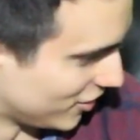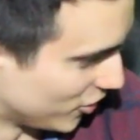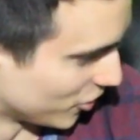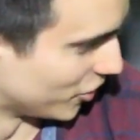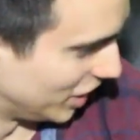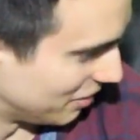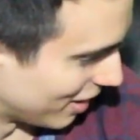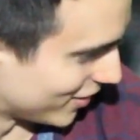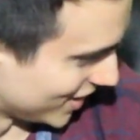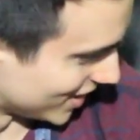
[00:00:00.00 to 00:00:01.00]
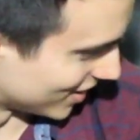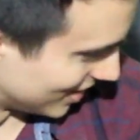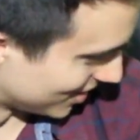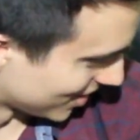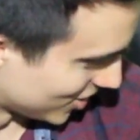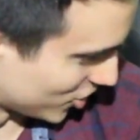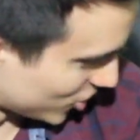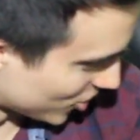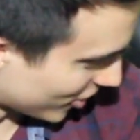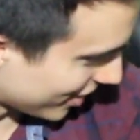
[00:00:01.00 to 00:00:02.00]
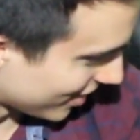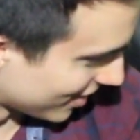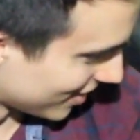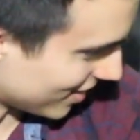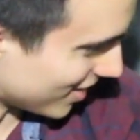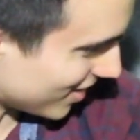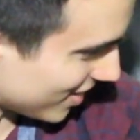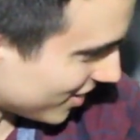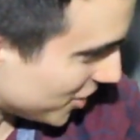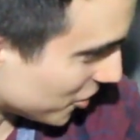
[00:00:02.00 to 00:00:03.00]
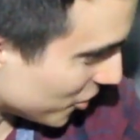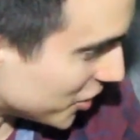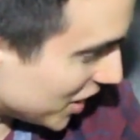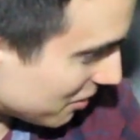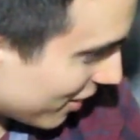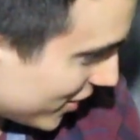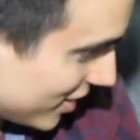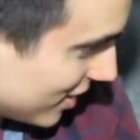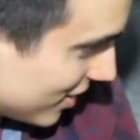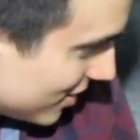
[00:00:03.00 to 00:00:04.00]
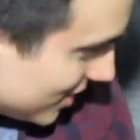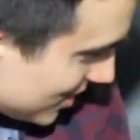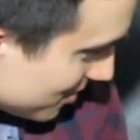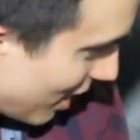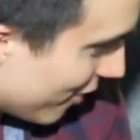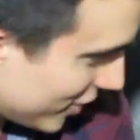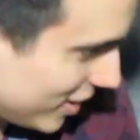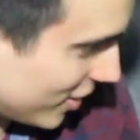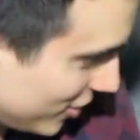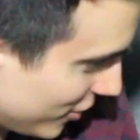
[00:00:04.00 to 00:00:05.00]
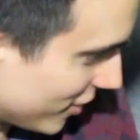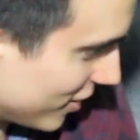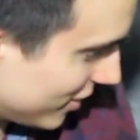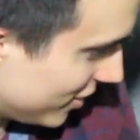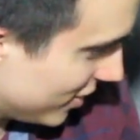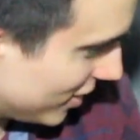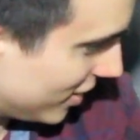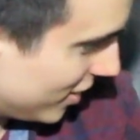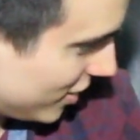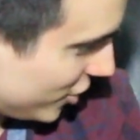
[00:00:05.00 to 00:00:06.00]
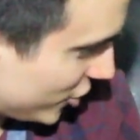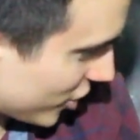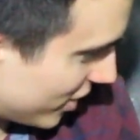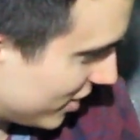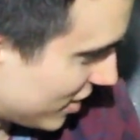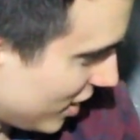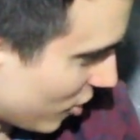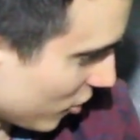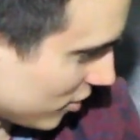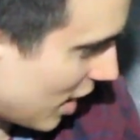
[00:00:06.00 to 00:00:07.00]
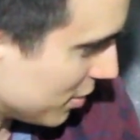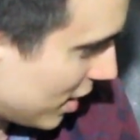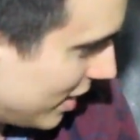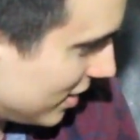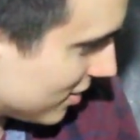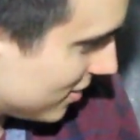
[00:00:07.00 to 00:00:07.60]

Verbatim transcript: You're ruining my video because you're snoring. You're ruining my video. This is my video. You're trying to take all the limelight.